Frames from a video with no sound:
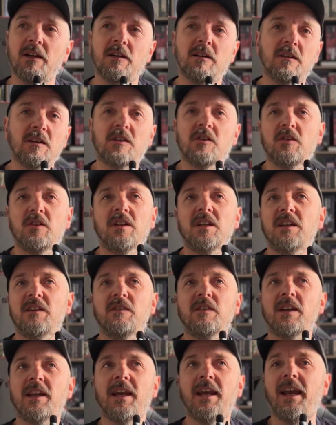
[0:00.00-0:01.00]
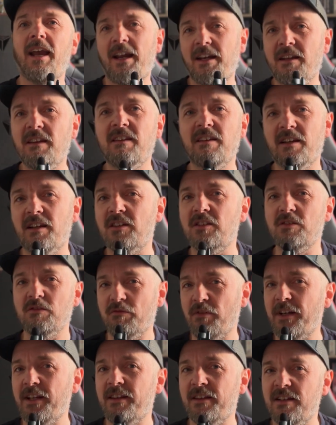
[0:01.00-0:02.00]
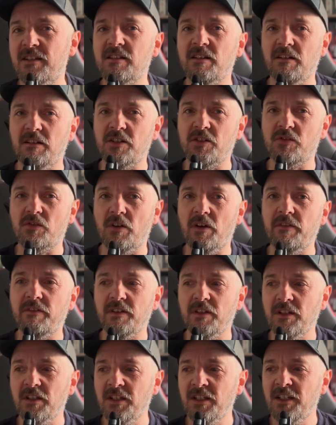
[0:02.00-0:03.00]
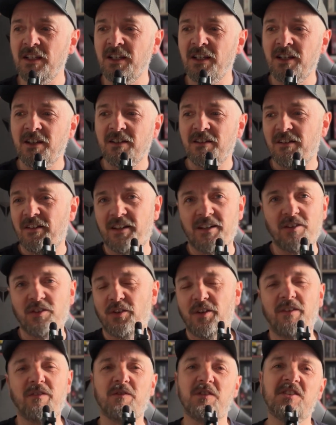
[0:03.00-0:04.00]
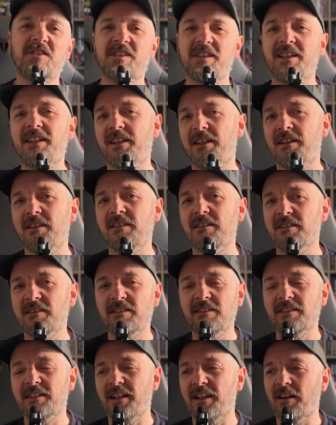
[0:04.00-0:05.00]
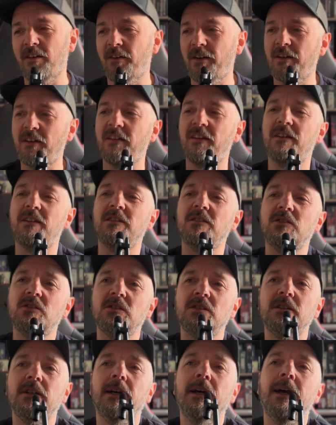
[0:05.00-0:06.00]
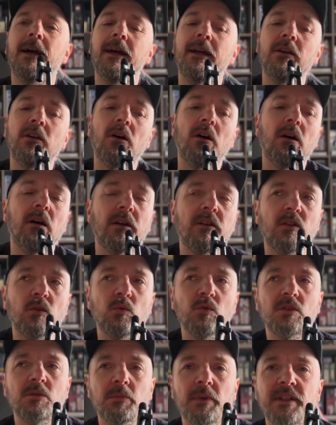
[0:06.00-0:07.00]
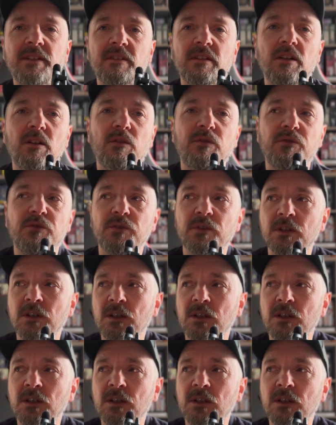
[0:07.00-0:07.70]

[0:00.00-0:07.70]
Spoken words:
And I couldn't even get anything to read this hard drive, like not even see it, let alone anything else. And I thought to myself,